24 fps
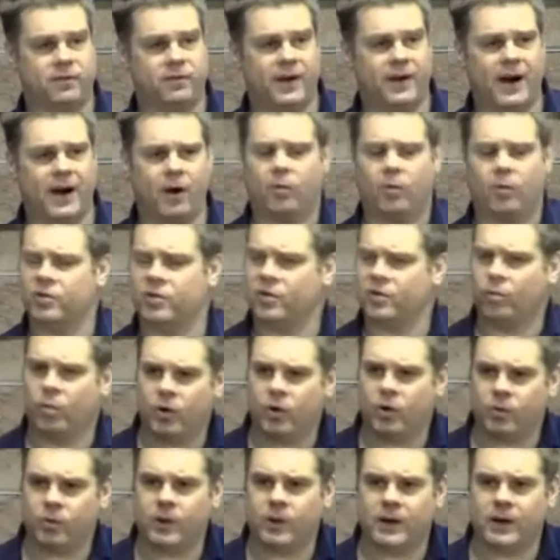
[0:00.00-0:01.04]
this vow, so
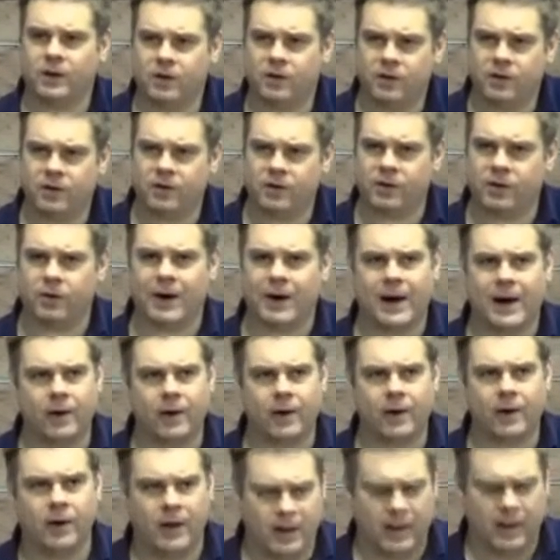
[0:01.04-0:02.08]
what are we going to do?
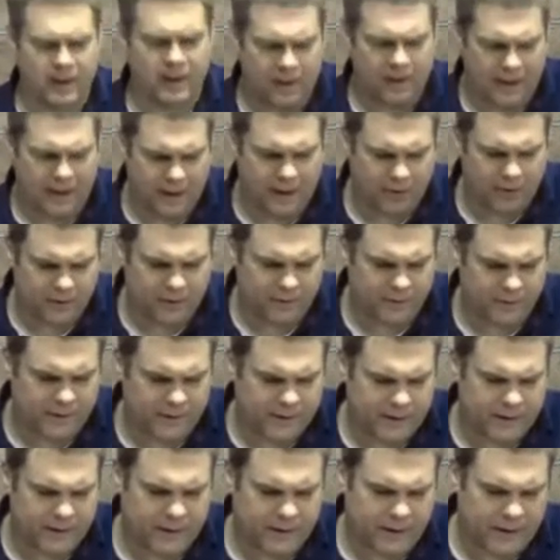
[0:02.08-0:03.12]
How can
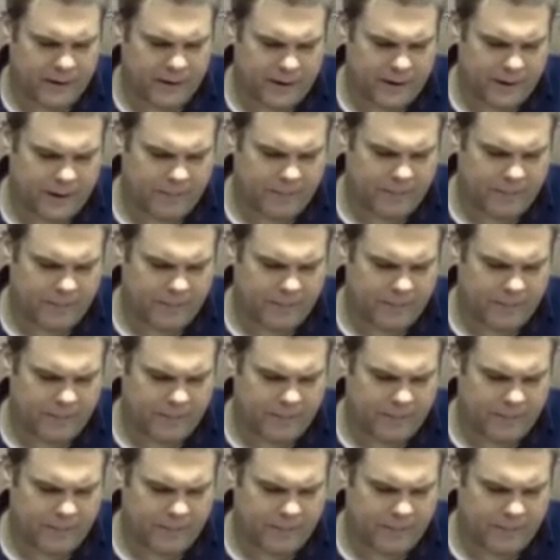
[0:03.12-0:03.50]
they